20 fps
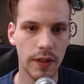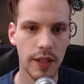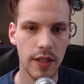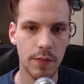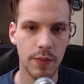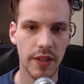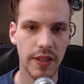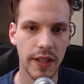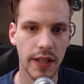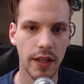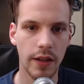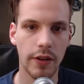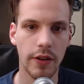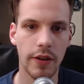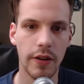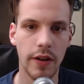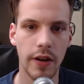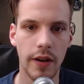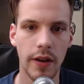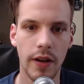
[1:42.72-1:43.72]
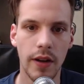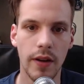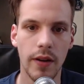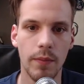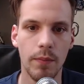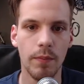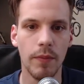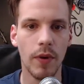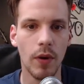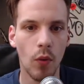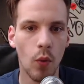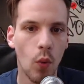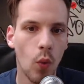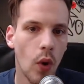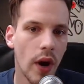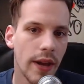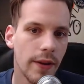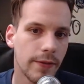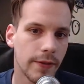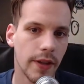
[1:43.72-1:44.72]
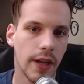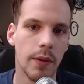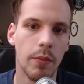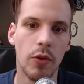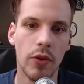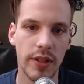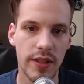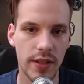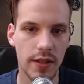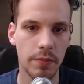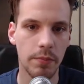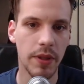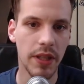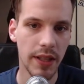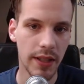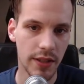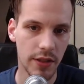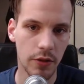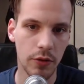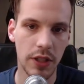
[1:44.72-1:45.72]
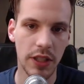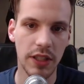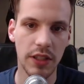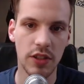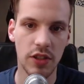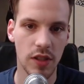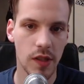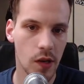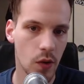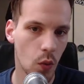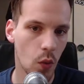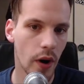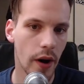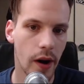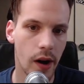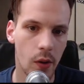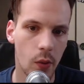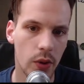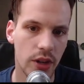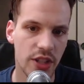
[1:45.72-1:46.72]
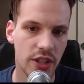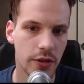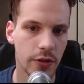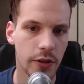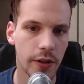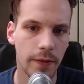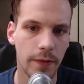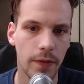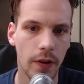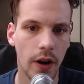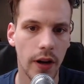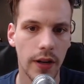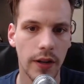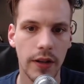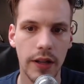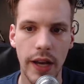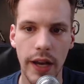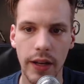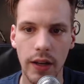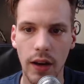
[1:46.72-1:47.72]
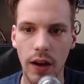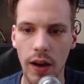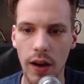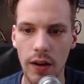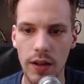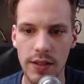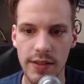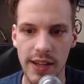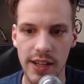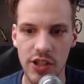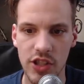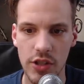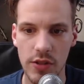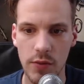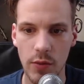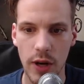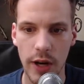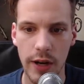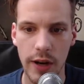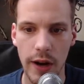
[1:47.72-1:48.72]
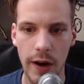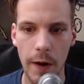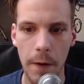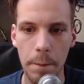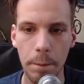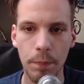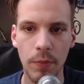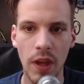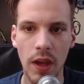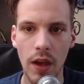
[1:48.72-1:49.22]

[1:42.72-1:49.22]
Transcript: this particular wavetable. It's the BSOD square, which you can find in the analog section right there.